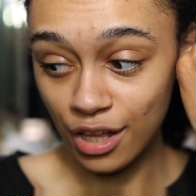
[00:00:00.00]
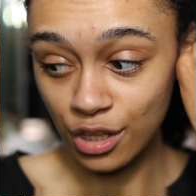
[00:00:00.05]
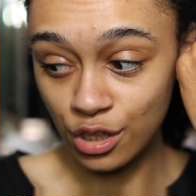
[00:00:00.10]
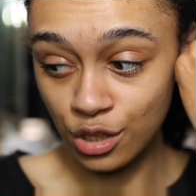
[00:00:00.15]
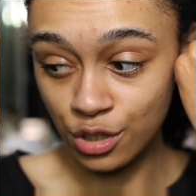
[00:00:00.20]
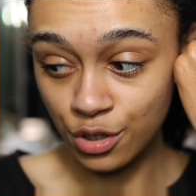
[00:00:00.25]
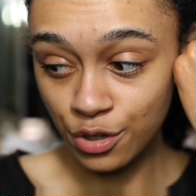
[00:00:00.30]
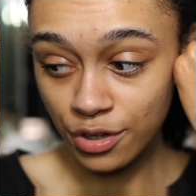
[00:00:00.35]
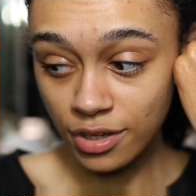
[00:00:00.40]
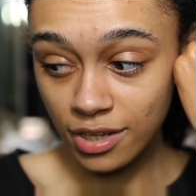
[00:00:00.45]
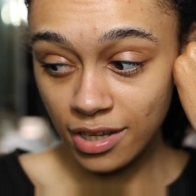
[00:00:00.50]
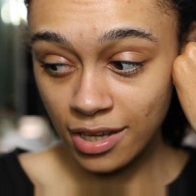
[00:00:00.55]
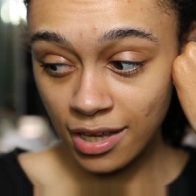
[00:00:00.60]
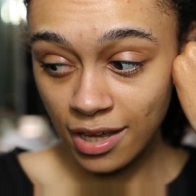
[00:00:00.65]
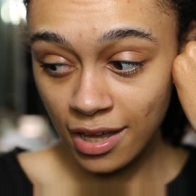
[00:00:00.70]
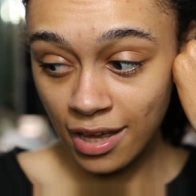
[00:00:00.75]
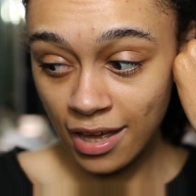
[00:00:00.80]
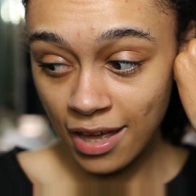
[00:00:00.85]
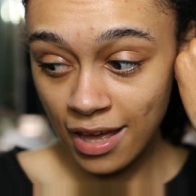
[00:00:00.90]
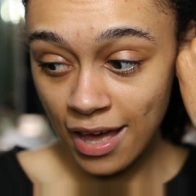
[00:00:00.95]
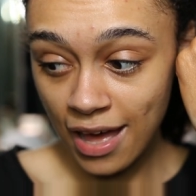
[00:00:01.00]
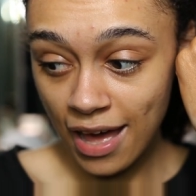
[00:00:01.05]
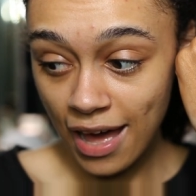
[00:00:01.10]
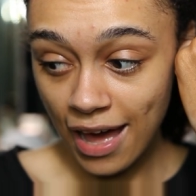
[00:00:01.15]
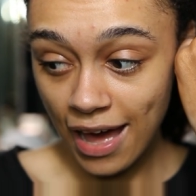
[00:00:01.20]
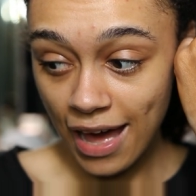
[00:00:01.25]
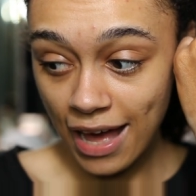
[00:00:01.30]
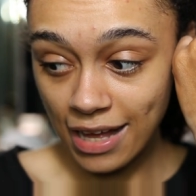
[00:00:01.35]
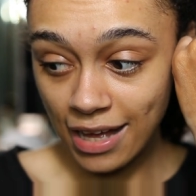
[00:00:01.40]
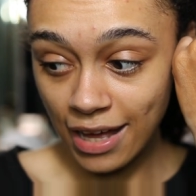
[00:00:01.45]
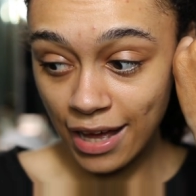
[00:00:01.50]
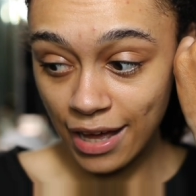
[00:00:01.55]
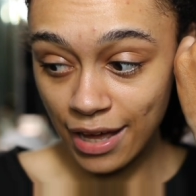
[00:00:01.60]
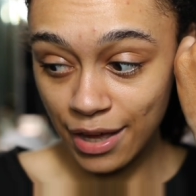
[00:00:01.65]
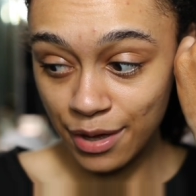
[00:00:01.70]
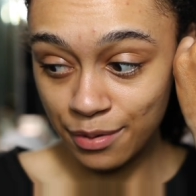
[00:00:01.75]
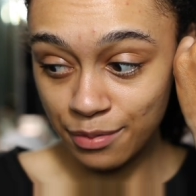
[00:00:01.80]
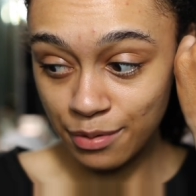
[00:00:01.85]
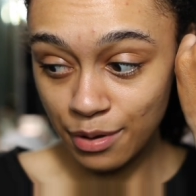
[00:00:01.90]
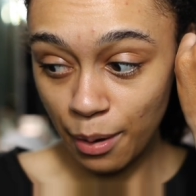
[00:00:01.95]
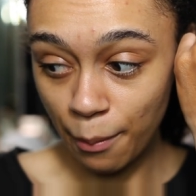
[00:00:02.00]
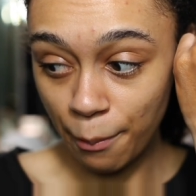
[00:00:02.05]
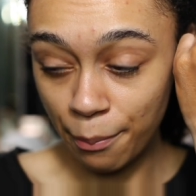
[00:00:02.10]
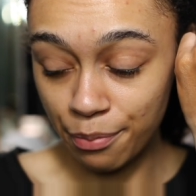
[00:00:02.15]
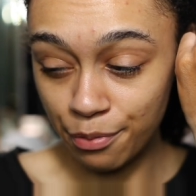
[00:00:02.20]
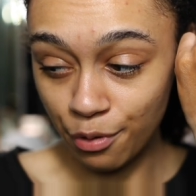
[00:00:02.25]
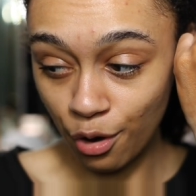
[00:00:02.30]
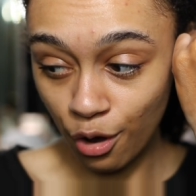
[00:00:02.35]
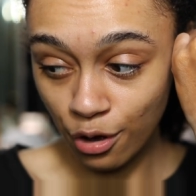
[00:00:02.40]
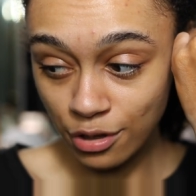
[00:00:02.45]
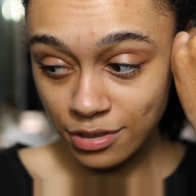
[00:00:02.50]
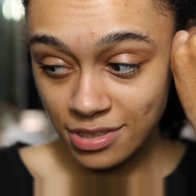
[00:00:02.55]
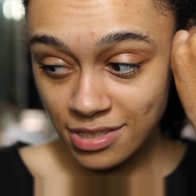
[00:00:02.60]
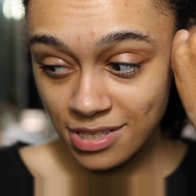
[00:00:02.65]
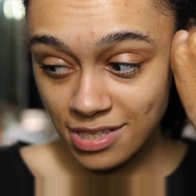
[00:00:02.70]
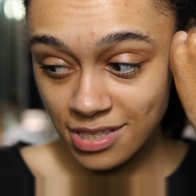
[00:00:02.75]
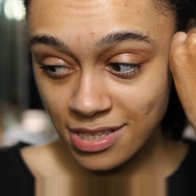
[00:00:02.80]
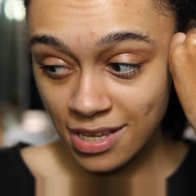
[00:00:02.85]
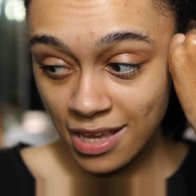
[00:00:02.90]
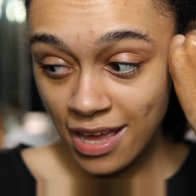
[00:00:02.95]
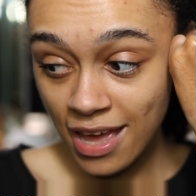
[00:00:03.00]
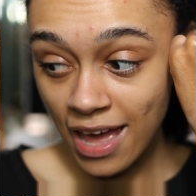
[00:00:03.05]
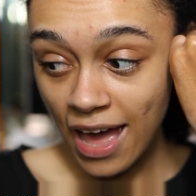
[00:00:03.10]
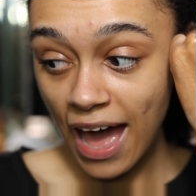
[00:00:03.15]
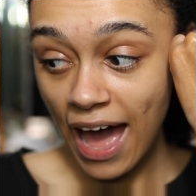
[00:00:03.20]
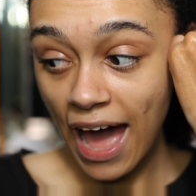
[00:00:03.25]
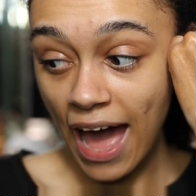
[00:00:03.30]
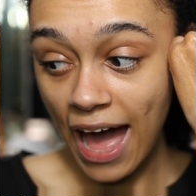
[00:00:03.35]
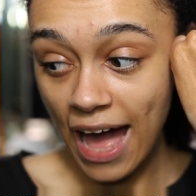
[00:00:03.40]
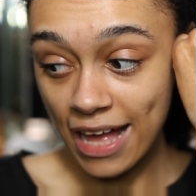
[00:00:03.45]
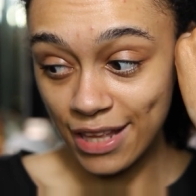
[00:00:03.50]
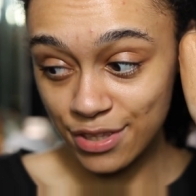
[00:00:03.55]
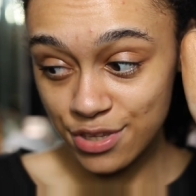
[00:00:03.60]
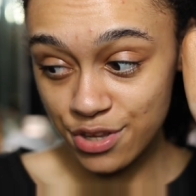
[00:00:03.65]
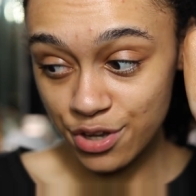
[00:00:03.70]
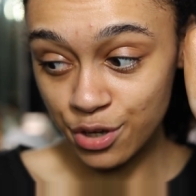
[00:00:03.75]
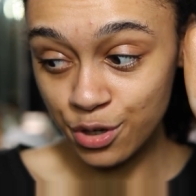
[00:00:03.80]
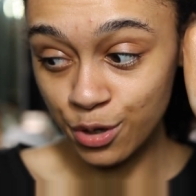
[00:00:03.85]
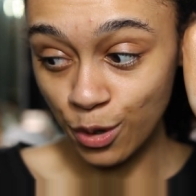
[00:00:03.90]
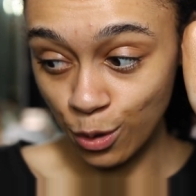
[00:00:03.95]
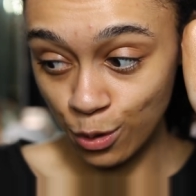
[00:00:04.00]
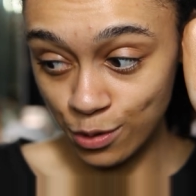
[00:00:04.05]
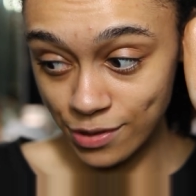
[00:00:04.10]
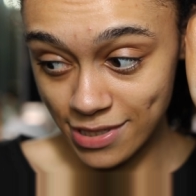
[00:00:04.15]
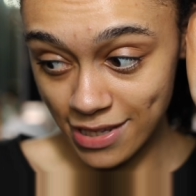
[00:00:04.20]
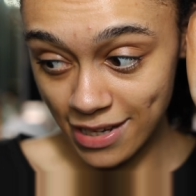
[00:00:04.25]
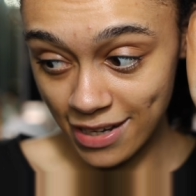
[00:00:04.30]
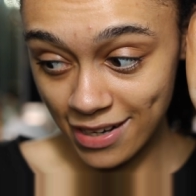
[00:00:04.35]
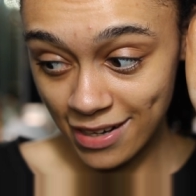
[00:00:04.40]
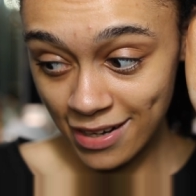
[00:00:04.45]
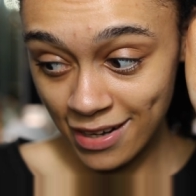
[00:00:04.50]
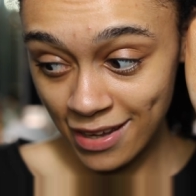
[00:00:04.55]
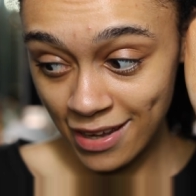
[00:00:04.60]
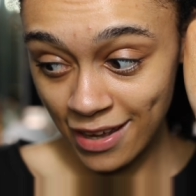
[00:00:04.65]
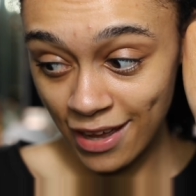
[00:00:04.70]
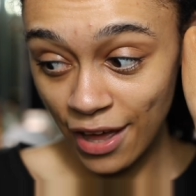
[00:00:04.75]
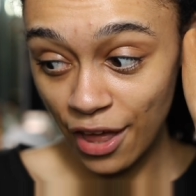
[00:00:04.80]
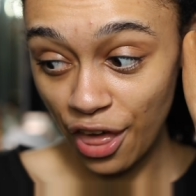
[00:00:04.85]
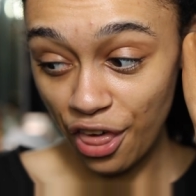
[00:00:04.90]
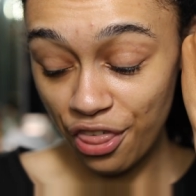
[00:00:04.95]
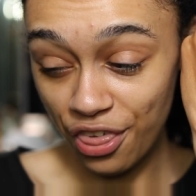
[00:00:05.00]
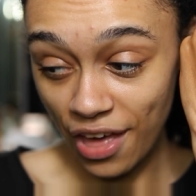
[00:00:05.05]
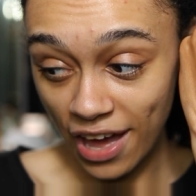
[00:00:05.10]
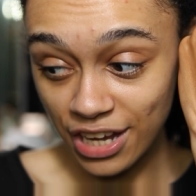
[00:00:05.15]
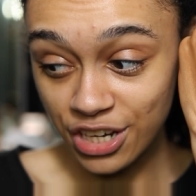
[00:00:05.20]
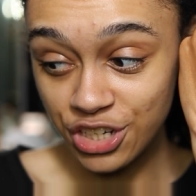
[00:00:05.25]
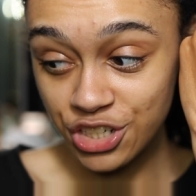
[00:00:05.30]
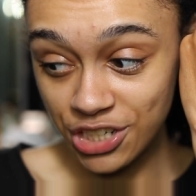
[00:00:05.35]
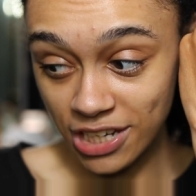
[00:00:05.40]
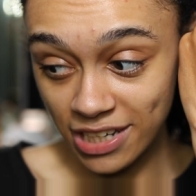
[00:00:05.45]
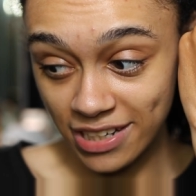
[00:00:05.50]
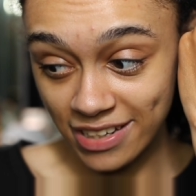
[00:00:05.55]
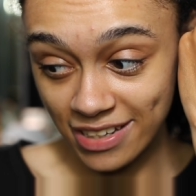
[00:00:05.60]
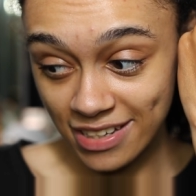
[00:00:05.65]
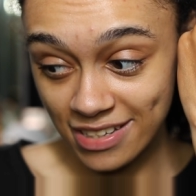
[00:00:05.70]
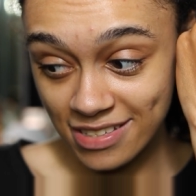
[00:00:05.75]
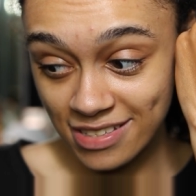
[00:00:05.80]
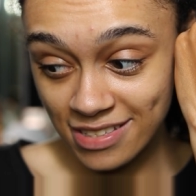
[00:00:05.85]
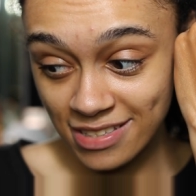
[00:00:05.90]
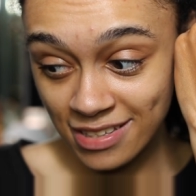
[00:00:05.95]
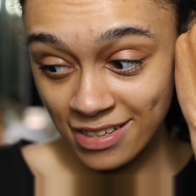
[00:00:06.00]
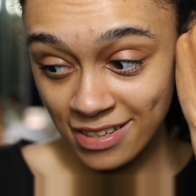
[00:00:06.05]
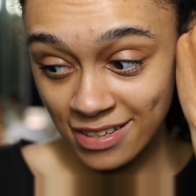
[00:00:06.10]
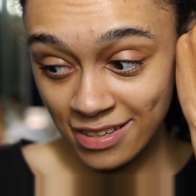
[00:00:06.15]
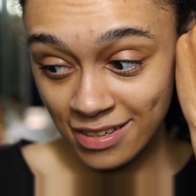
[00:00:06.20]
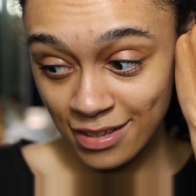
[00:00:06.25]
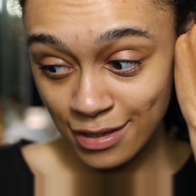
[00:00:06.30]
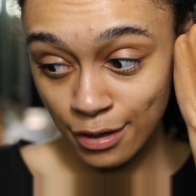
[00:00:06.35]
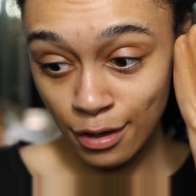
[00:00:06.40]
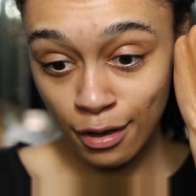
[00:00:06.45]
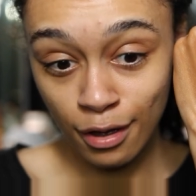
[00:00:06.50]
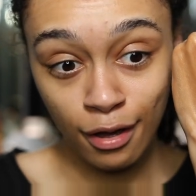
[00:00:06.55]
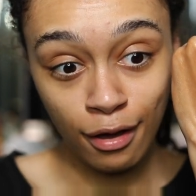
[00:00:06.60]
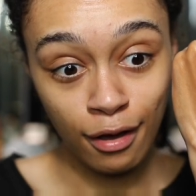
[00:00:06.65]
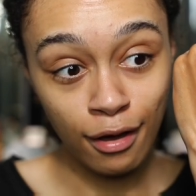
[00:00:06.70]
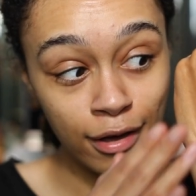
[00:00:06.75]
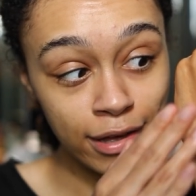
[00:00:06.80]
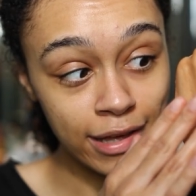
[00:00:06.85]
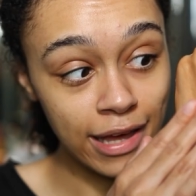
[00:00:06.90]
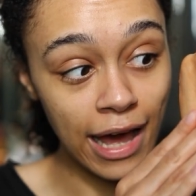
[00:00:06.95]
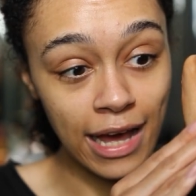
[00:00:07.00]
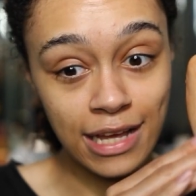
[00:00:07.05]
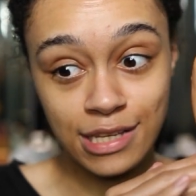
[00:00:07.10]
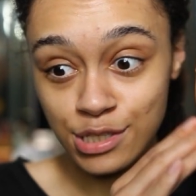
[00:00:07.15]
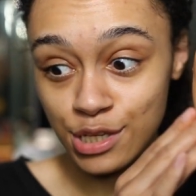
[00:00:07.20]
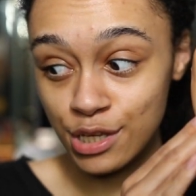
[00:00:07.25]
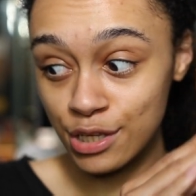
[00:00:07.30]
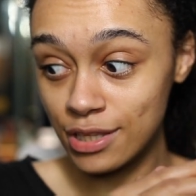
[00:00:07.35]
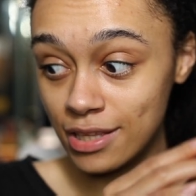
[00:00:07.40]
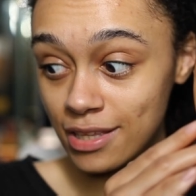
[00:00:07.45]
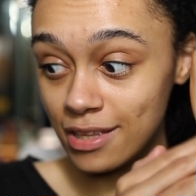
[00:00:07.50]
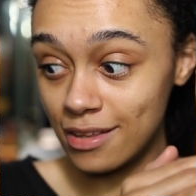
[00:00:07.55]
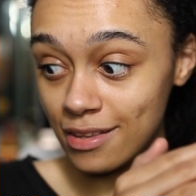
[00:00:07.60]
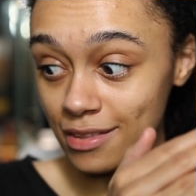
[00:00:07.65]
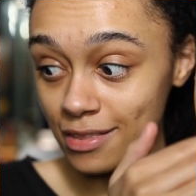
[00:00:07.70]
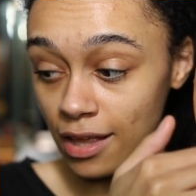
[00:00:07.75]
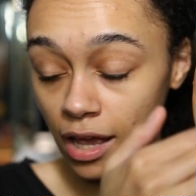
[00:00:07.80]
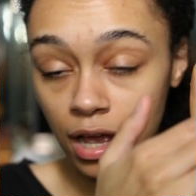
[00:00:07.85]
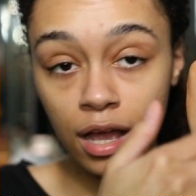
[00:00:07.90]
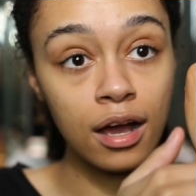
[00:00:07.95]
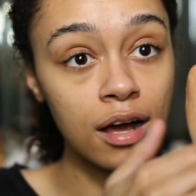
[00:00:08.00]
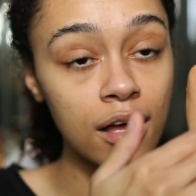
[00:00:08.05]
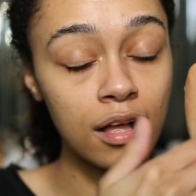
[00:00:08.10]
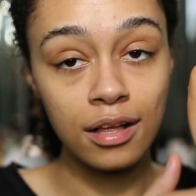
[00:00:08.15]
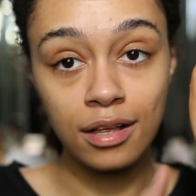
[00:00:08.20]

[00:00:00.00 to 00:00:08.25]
Look at how bronzed and golden that shade is. Guys, could look.